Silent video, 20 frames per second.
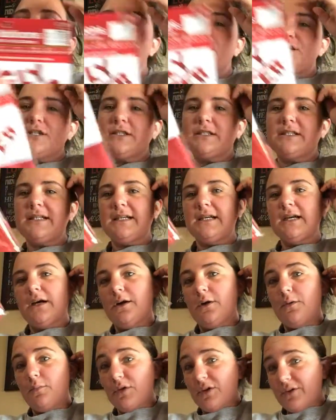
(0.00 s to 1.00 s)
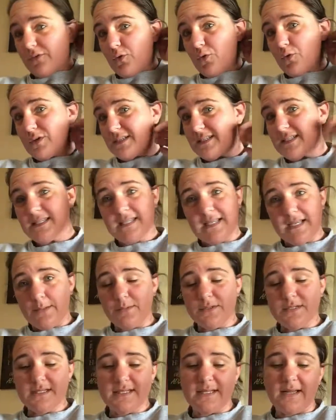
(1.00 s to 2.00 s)
originally, but of course it
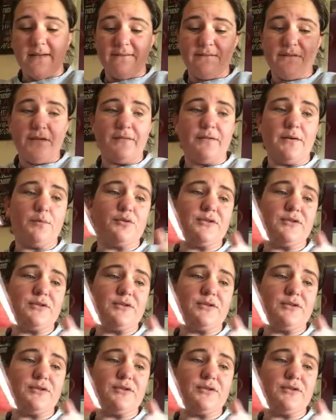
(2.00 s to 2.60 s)
was 50%